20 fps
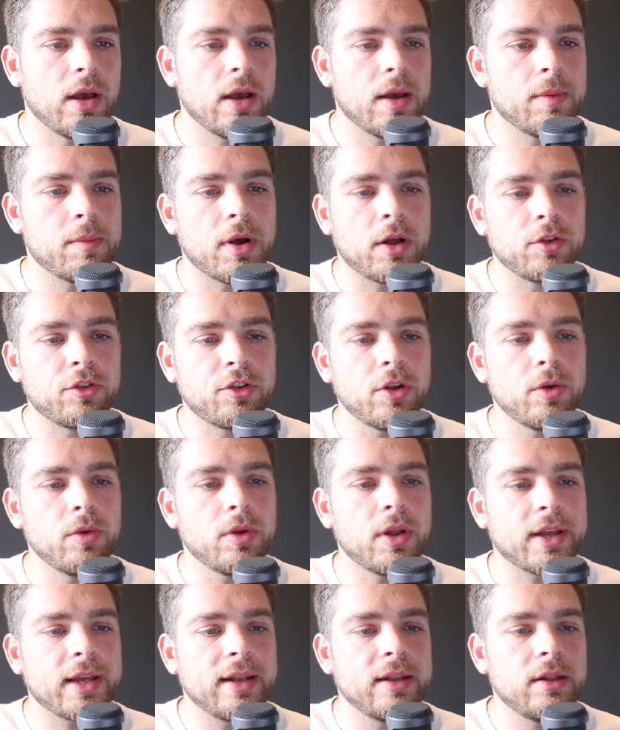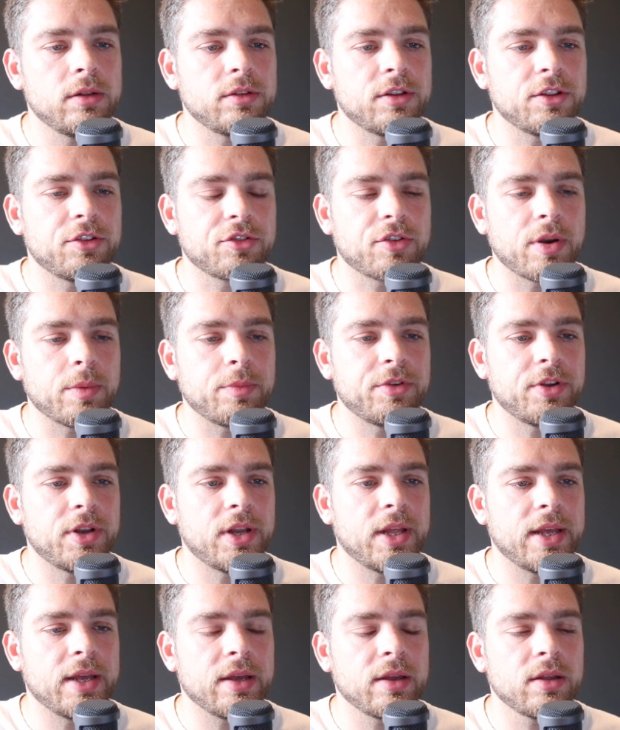Um, I'll do like a little description
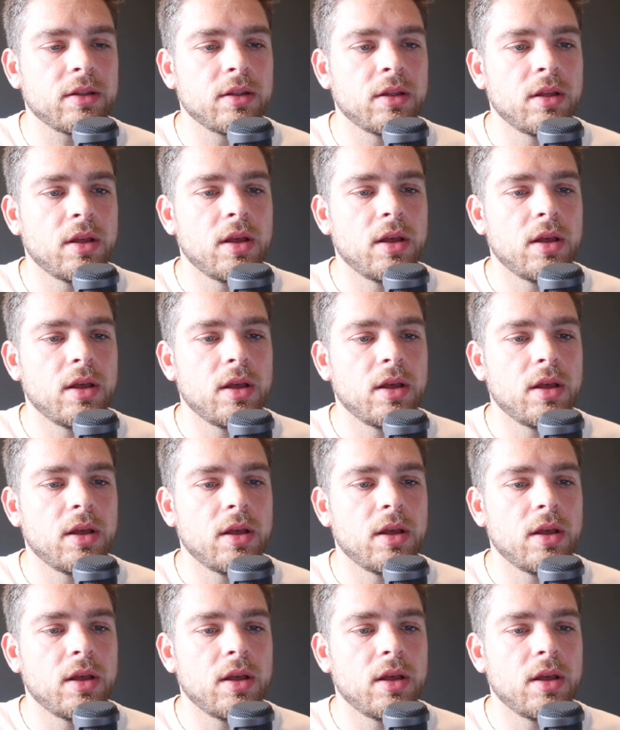here.